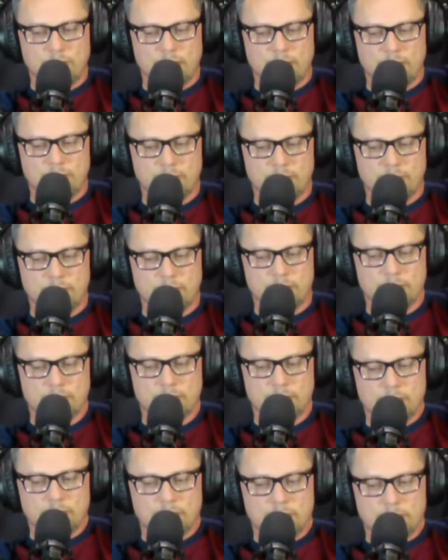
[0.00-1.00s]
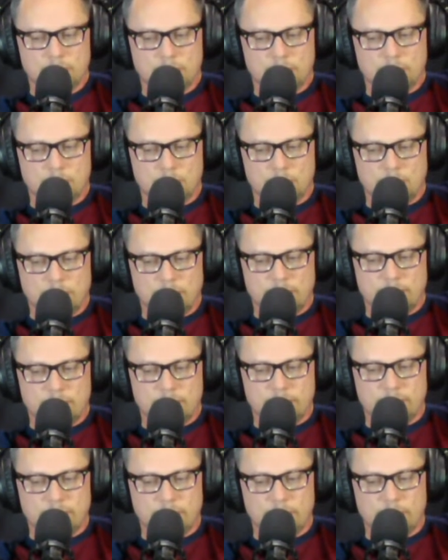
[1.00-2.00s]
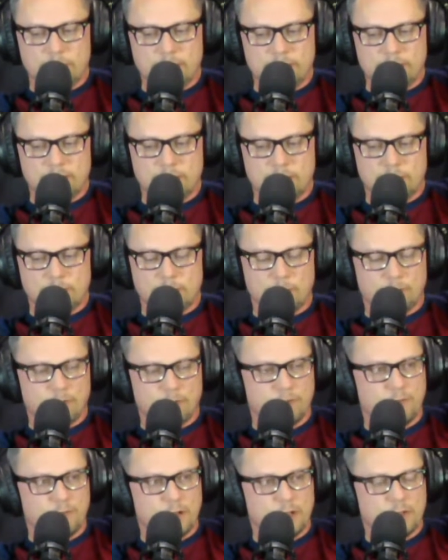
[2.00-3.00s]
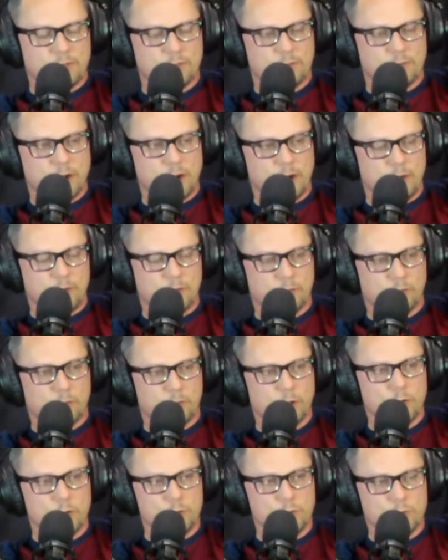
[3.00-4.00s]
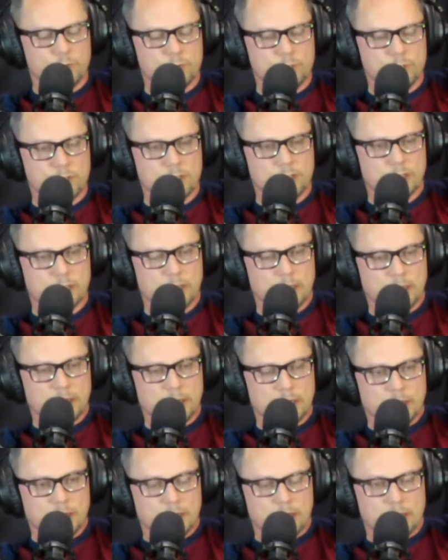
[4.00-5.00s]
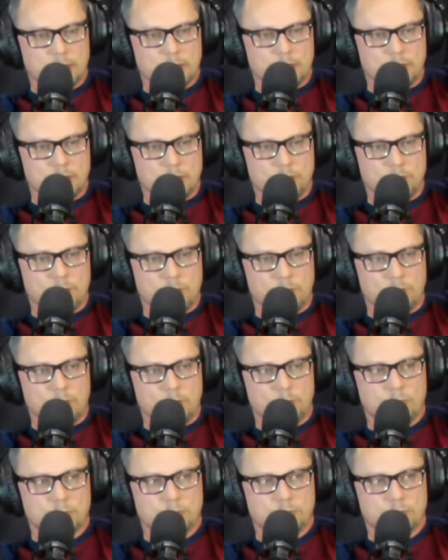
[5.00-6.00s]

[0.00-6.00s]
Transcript: have the, whatever the fear is where you're afraid of rooms, you